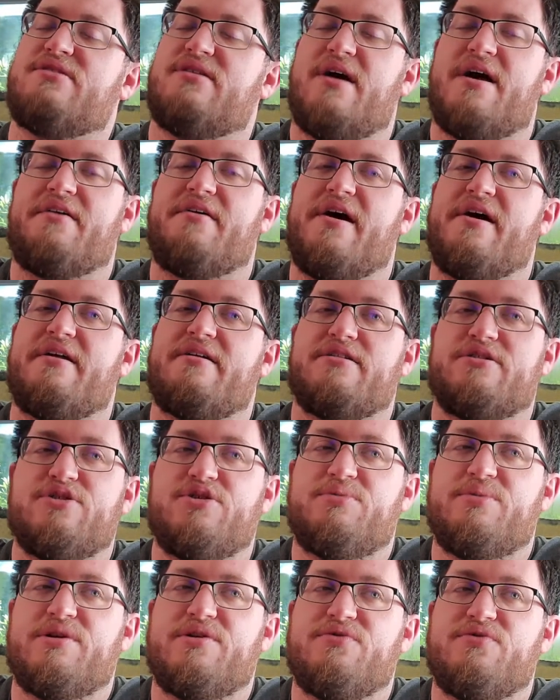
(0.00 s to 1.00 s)
So I got a
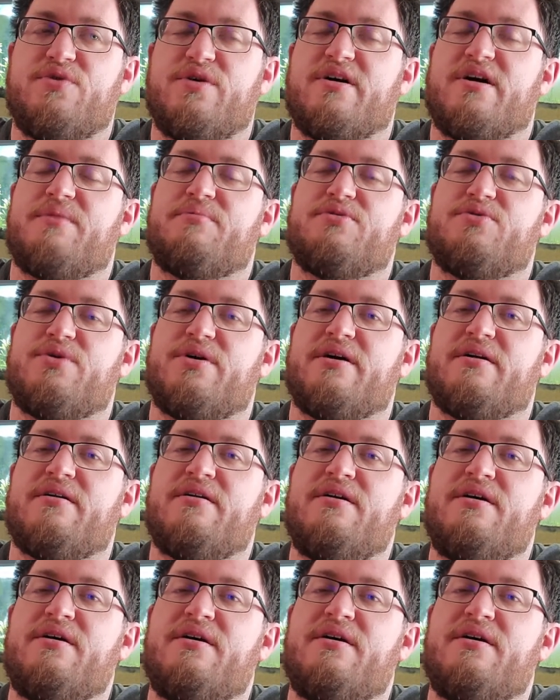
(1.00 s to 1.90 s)
little bit of work I'm doing,